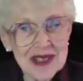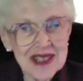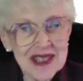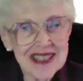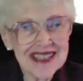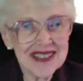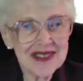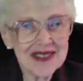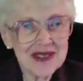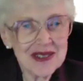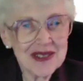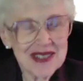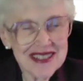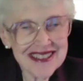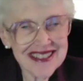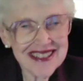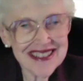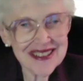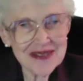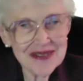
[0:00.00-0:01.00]

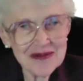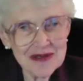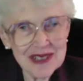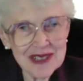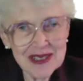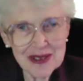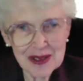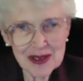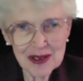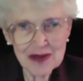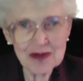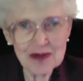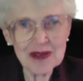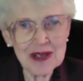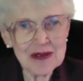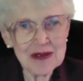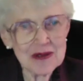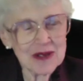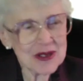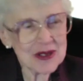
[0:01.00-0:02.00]
interested in what of my
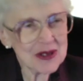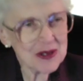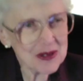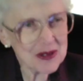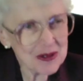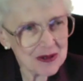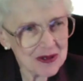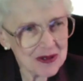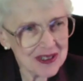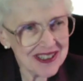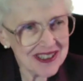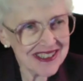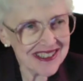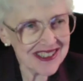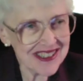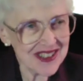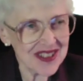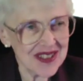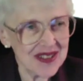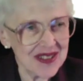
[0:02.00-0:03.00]
work you're reading,
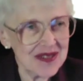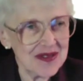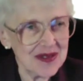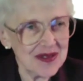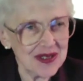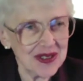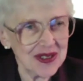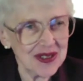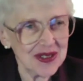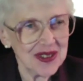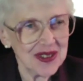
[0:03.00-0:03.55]
Jennifer.